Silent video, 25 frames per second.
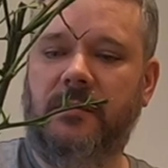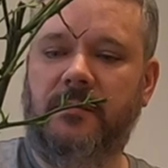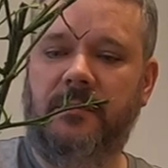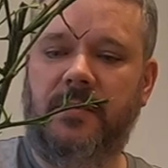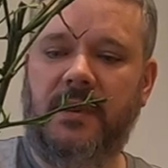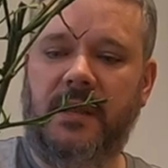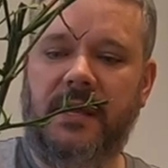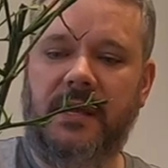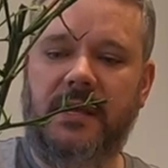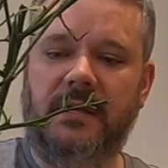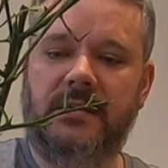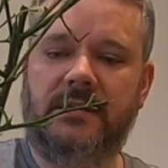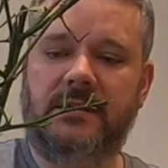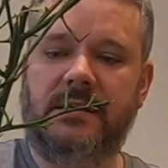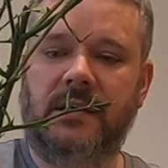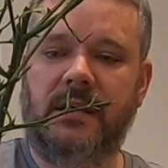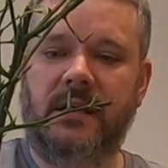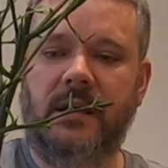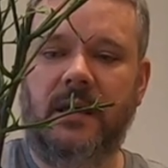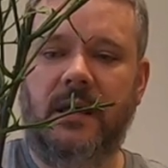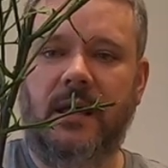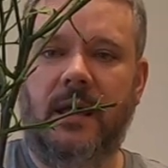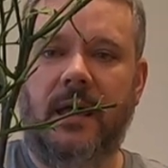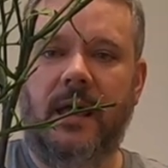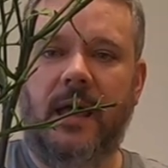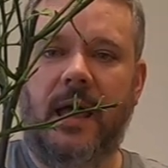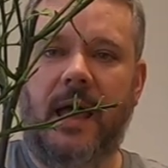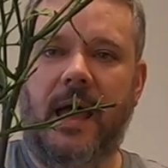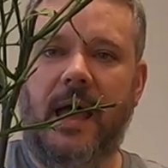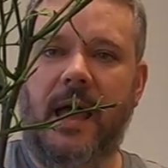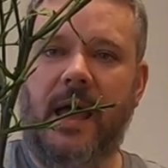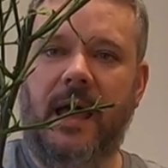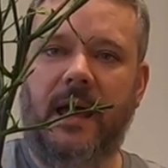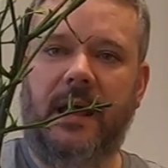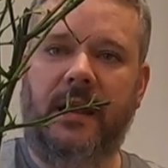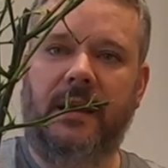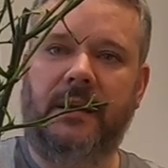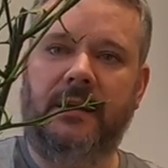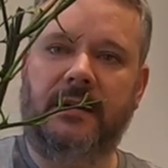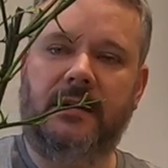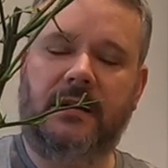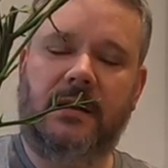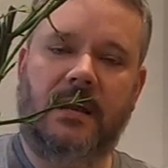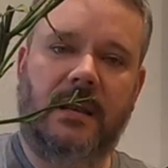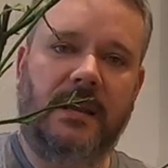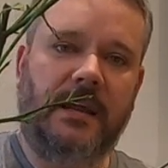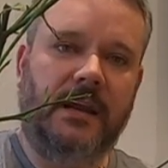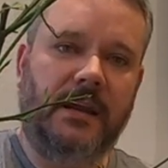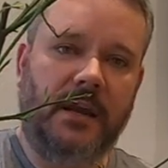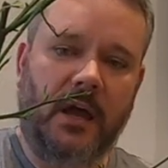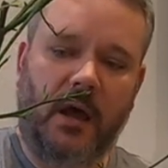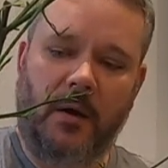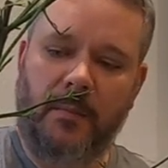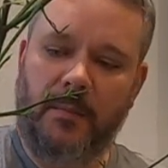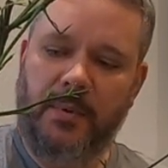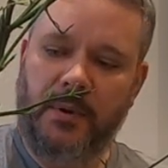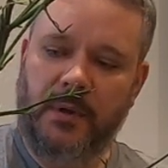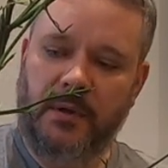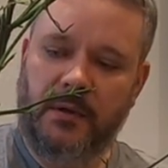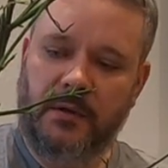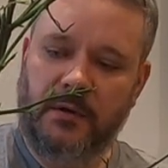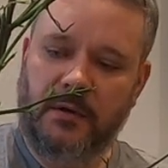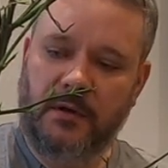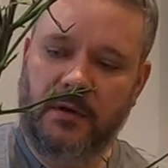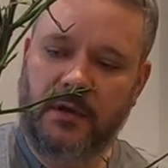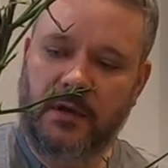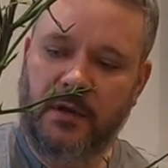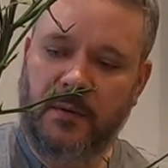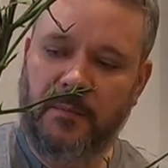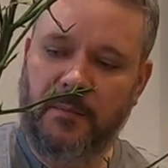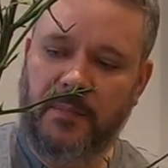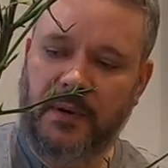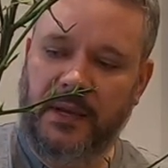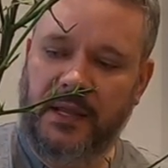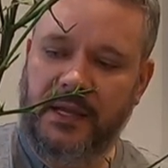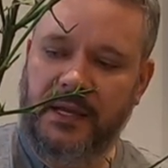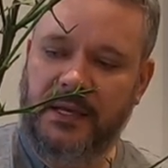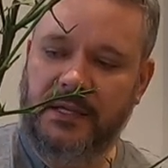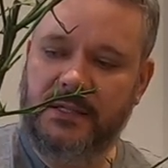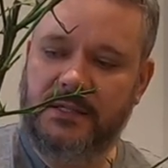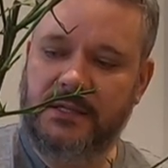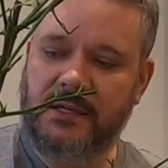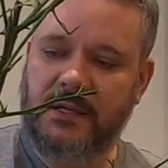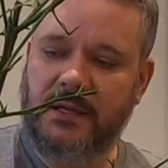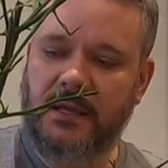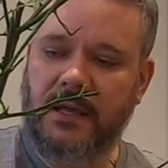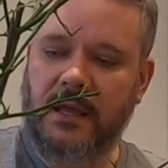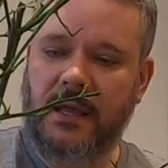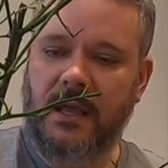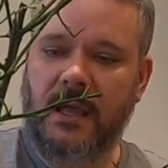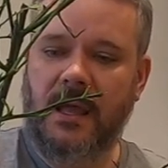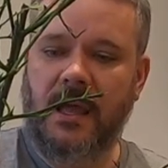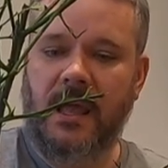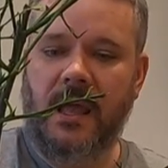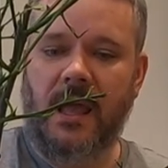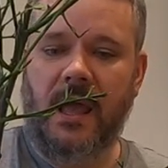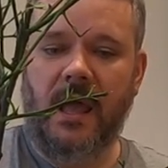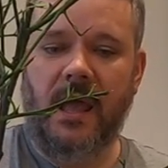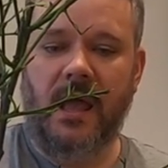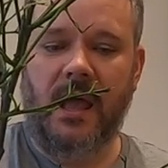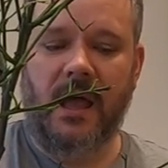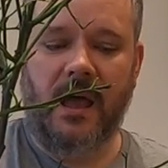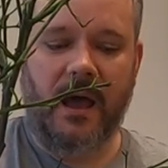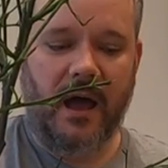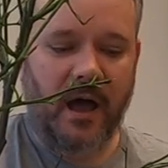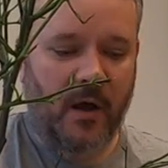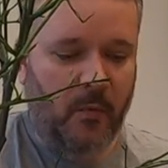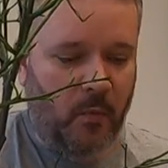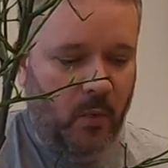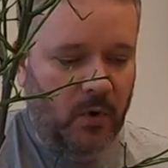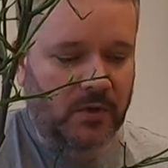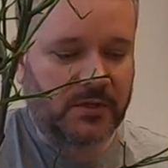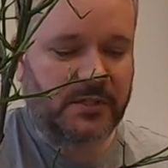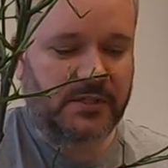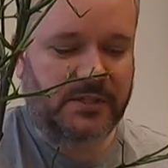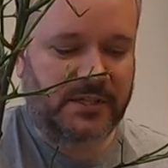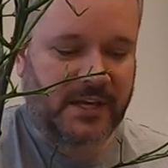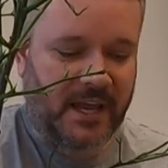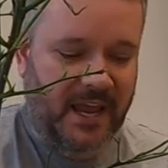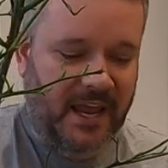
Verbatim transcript: complete and cleanup complete. Uh, I was